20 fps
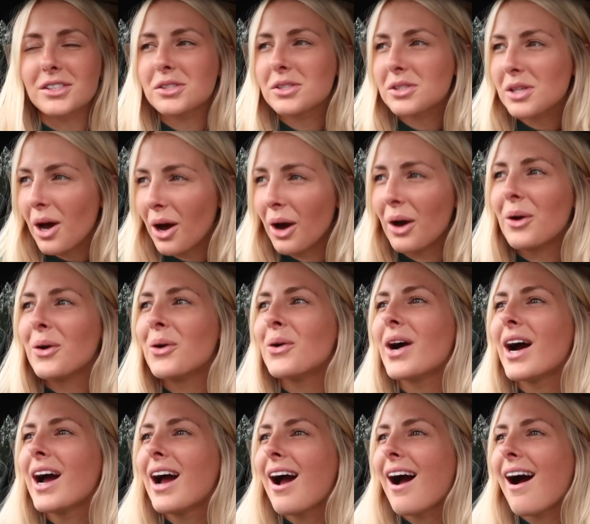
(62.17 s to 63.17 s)

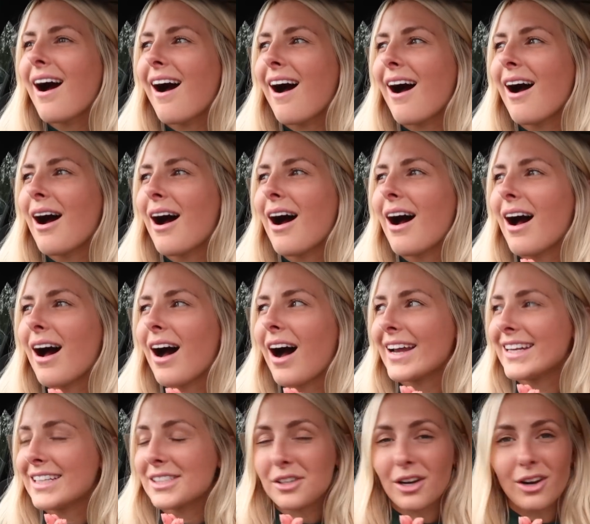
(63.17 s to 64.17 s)
So
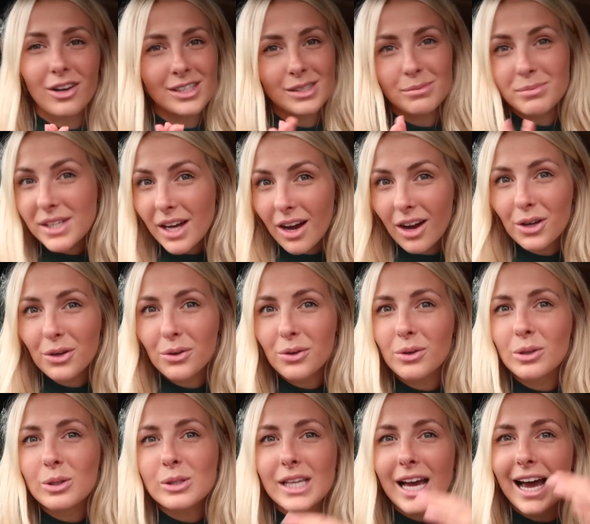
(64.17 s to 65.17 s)
I need to go look at some
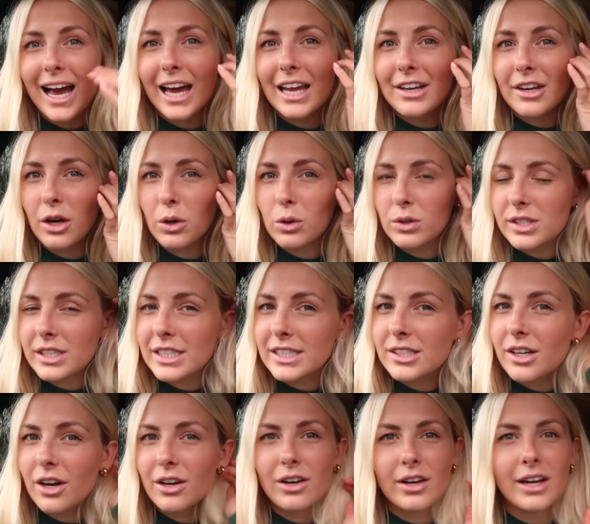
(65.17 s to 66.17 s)
tiles, and I also need
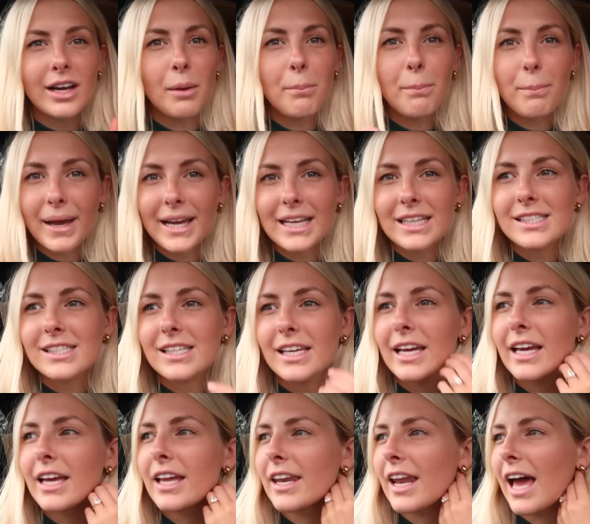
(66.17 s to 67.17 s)
to go and look at a
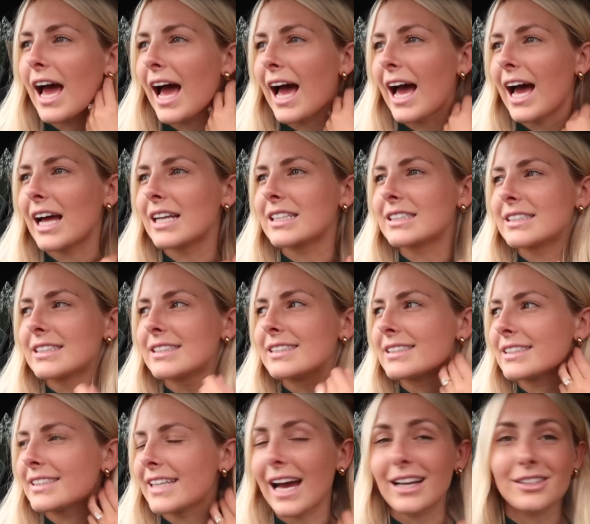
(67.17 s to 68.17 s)
basin,
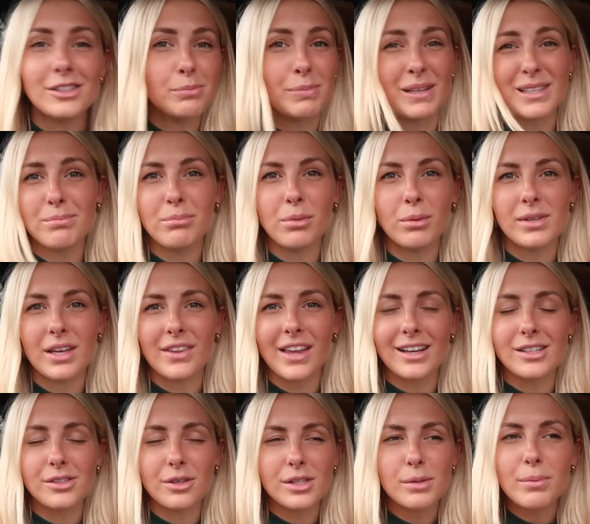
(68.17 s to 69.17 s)
and yeah, just bits and bobs like
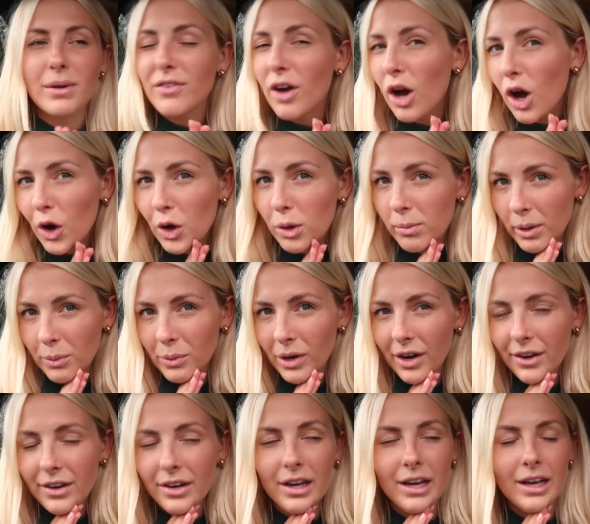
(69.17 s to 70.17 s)
that. So it's a bit of a homey
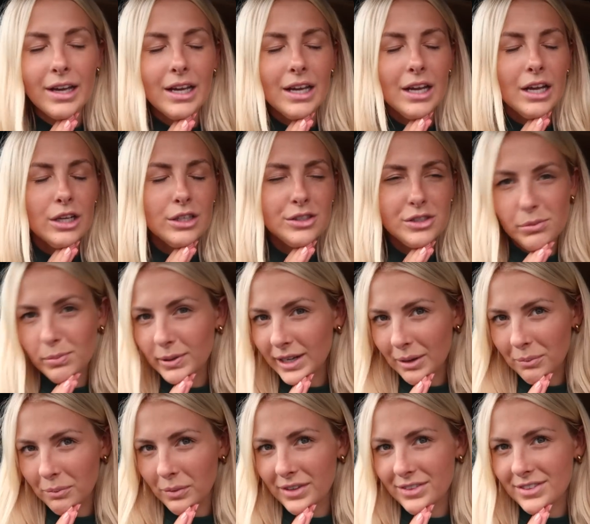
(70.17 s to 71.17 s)
one to
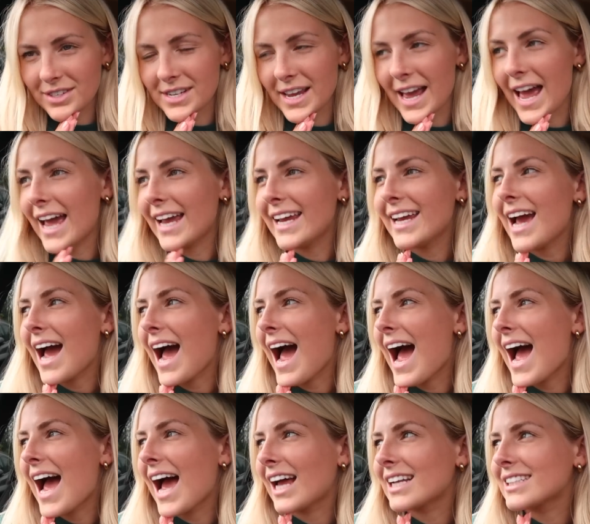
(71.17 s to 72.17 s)
begin with today,
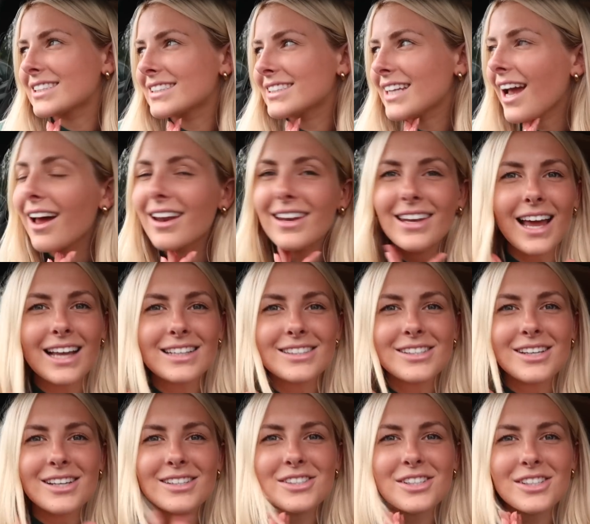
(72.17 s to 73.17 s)
and yeah,
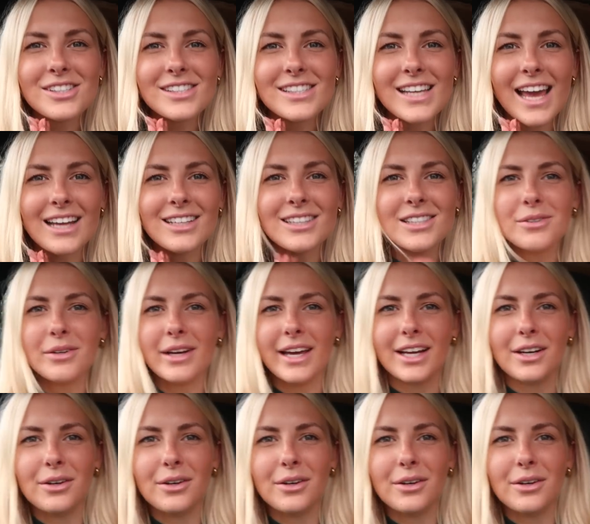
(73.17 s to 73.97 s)
let's just get into it.